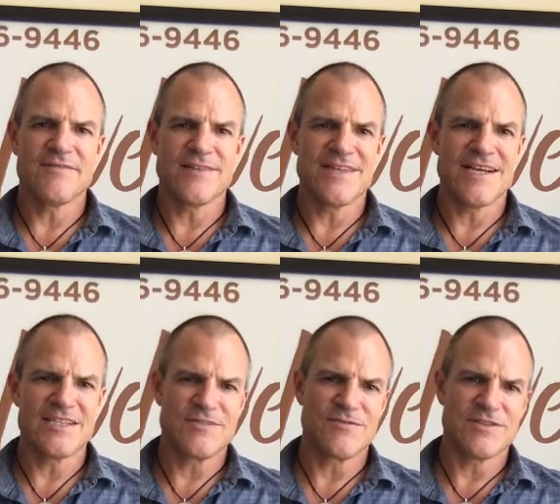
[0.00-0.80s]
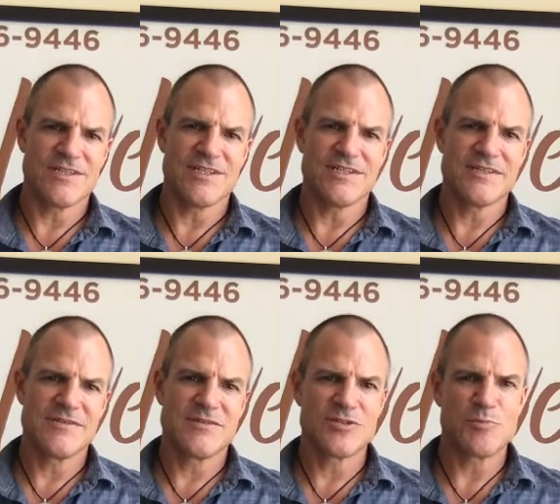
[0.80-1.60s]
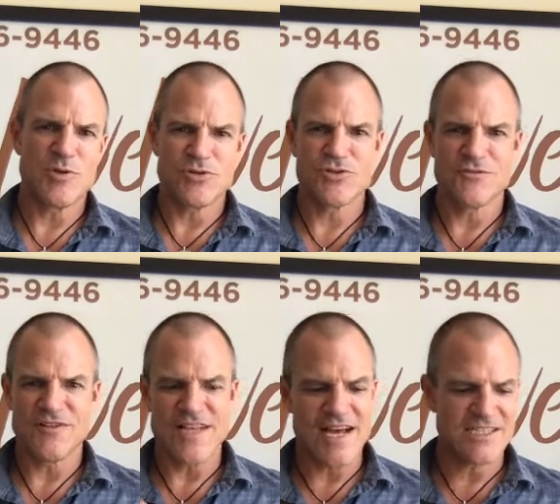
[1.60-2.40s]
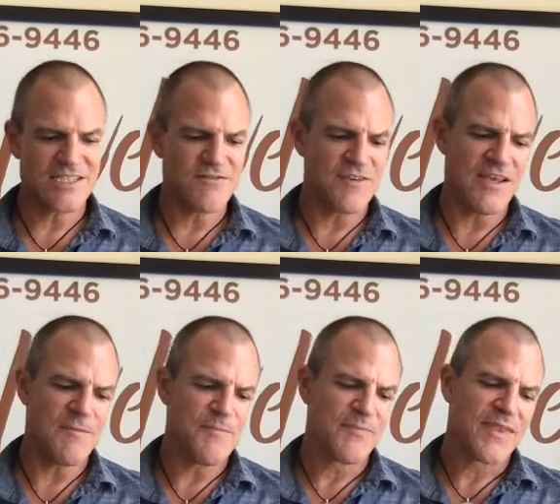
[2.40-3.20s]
philosophers in spiritual philosophy.